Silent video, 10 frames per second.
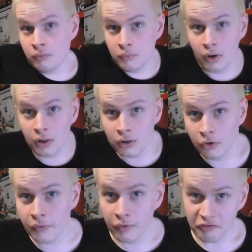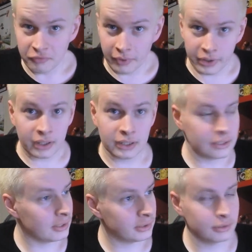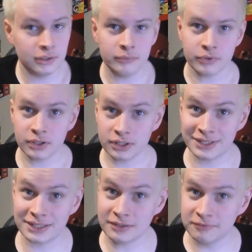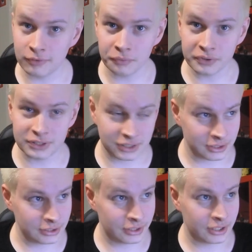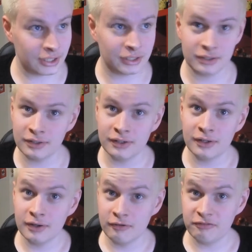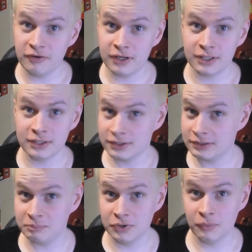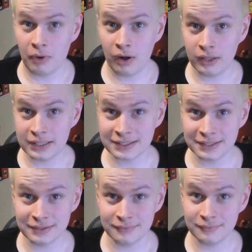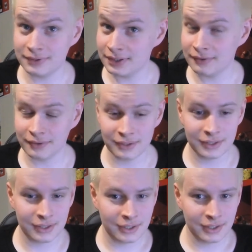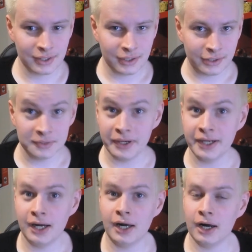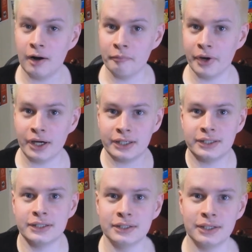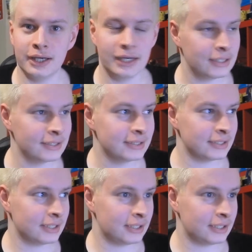Well, hello there, everyone. I'm the Glitch64 Reads, and, fuck, it's been a while, hasn't it? Well, anyway, I'm back, and,